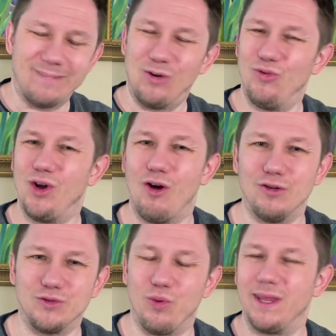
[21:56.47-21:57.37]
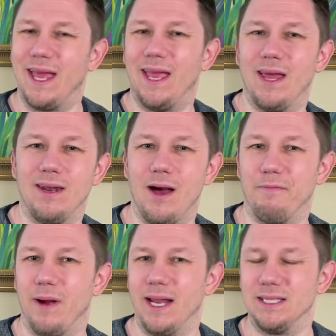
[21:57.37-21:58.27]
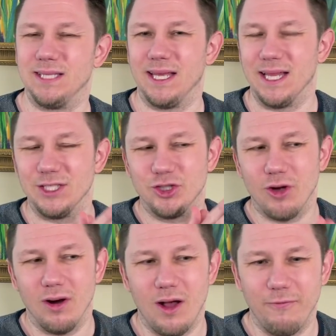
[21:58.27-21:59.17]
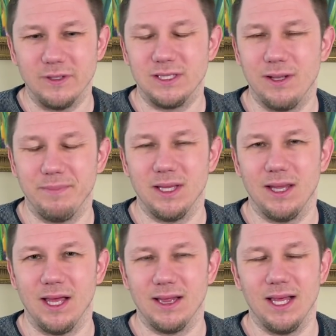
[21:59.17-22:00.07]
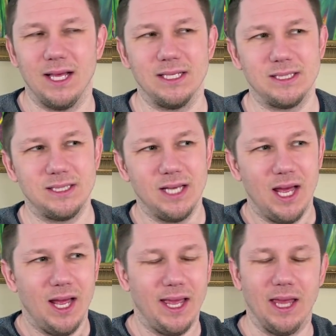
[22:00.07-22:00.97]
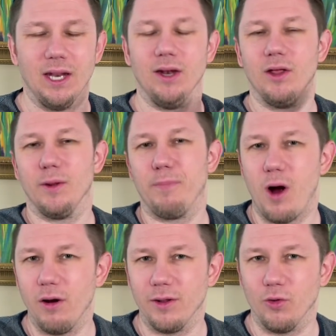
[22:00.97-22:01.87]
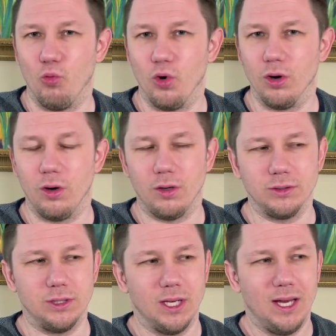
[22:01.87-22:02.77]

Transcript: who knows where they end up, right? It's like they start off with something like this in another part of the world,